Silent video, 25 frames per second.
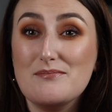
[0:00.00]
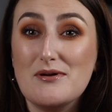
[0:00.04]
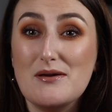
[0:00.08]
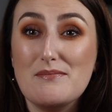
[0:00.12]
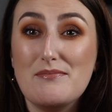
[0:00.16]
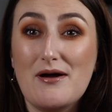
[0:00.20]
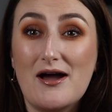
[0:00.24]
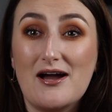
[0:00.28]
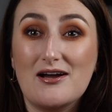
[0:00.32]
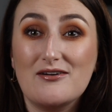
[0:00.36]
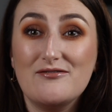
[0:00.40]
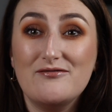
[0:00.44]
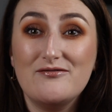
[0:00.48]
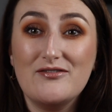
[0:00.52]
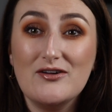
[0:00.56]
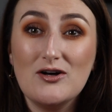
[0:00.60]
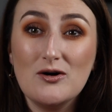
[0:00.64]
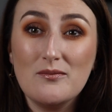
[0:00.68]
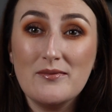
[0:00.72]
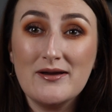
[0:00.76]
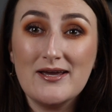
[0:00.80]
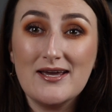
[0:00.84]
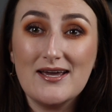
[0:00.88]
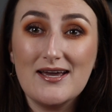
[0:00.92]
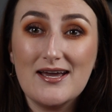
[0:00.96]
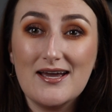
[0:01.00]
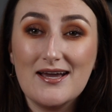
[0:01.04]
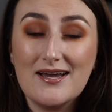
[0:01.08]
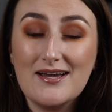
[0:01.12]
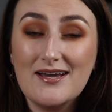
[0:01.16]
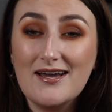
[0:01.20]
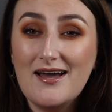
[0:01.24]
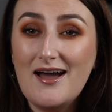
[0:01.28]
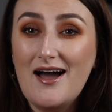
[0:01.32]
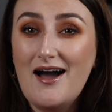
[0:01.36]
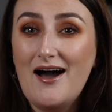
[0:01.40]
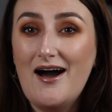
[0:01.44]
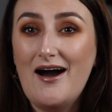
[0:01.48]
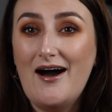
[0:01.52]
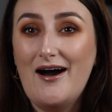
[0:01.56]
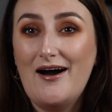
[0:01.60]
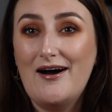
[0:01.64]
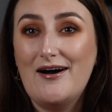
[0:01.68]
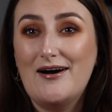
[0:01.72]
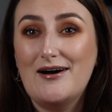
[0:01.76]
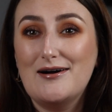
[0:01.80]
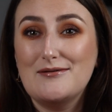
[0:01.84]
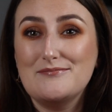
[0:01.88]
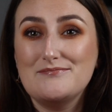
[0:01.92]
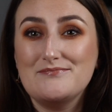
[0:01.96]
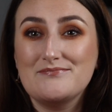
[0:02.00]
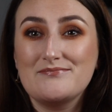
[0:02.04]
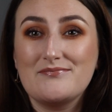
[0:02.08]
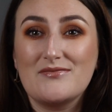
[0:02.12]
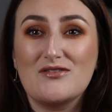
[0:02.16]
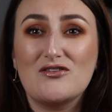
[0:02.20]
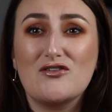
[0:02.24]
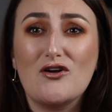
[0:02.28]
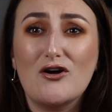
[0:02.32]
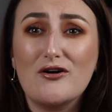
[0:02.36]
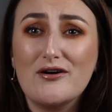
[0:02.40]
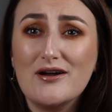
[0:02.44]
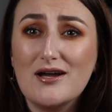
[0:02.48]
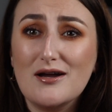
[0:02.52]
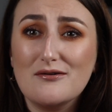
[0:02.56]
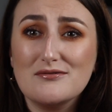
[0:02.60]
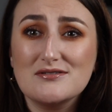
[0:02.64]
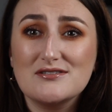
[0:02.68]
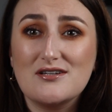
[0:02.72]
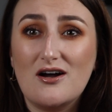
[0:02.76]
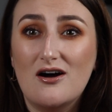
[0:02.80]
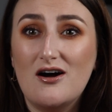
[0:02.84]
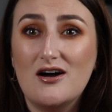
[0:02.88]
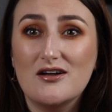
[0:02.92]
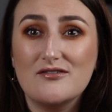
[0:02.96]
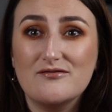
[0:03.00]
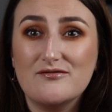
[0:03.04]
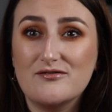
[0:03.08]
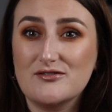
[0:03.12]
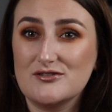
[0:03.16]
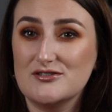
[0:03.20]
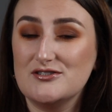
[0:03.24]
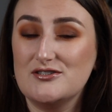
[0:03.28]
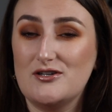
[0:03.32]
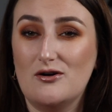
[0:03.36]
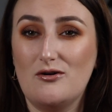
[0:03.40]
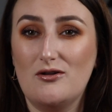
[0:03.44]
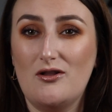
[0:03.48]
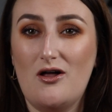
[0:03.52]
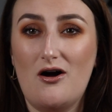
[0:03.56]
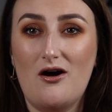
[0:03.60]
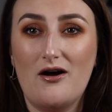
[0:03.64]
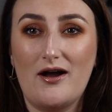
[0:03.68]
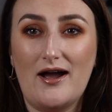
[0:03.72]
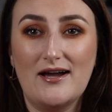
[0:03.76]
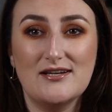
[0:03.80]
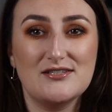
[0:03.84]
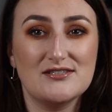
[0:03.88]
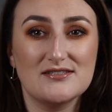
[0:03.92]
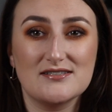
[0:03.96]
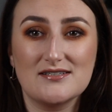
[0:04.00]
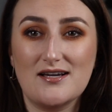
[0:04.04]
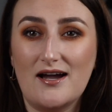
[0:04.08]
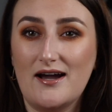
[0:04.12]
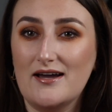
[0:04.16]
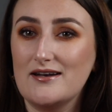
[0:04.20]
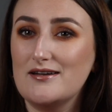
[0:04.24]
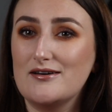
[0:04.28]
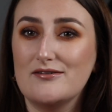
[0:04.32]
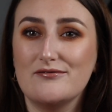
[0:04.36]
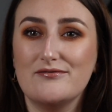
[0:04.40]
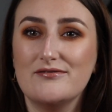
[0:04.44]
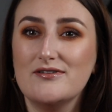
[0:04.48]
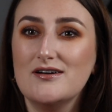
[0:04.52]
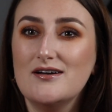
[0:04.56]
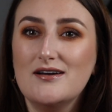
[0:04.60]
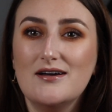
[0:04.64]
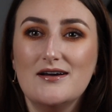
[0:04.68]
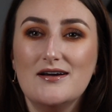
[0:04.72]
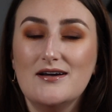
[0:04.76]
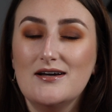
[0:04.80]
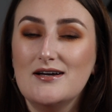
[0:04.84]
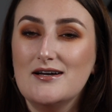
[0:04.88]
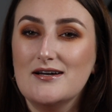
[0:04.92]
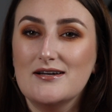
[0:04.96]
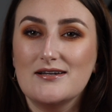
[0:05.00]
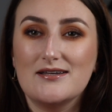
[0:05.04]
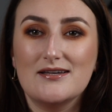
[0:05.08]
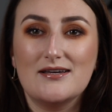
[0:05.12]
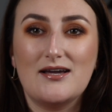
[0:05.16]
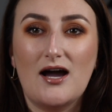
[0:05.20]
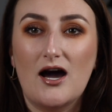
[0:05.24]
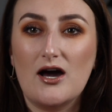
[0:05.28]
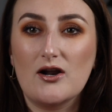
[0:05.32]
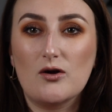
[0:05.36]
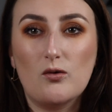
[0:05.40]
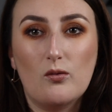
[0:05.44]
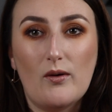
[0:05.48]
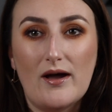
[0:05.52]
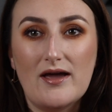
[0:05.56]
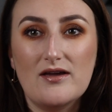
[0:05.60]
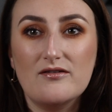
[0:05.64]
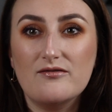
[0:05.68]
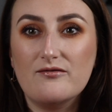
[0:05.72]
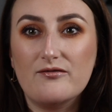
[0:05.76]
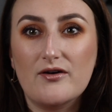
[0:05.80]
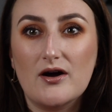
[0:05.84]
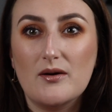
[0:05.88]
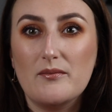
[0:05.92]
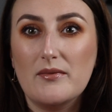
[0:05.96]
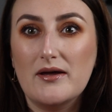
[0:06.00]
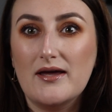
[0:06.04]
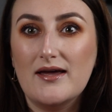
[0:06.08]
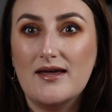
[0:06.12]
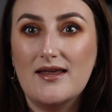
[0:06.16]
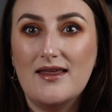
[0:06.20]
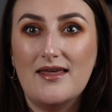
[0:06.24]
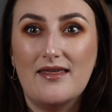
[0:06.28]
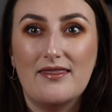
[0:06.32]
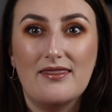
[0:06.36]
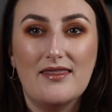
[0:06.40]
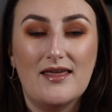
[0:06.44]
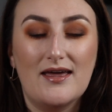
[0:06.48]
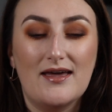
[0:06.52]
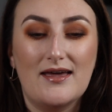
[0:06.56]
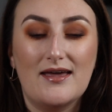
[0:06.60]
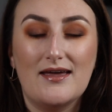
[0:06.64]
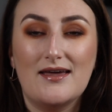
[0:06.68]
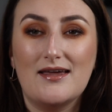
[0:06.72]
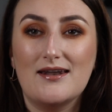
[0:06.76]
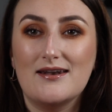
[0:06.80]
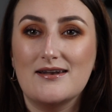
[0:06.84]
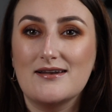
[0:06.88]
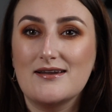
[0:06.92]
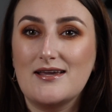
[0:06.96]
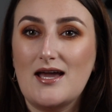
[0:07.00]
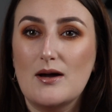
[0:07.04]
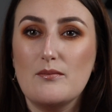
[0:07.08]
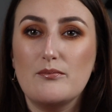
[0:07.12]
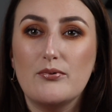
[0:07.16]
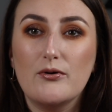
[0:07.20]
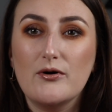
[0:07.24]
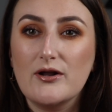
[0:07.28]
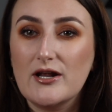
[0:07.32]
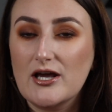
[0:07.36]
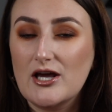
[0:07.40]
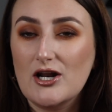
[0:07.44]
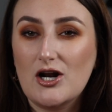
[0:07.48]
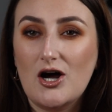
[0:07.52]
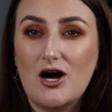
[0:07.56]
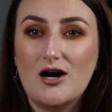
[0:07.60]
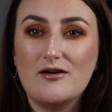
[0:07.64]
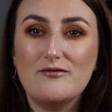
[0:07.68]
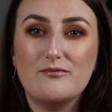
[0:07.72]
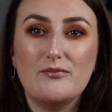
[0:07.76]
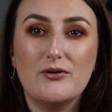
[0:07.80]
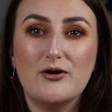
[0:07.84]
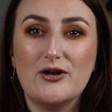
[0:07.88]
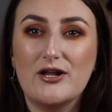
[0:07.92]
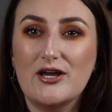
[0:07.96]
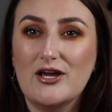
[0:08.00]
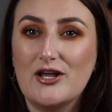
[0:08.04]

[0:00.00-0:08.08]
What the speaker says: be back filming. Sorry I was gone for so long. I just kind of got away from it and then kept putting it off,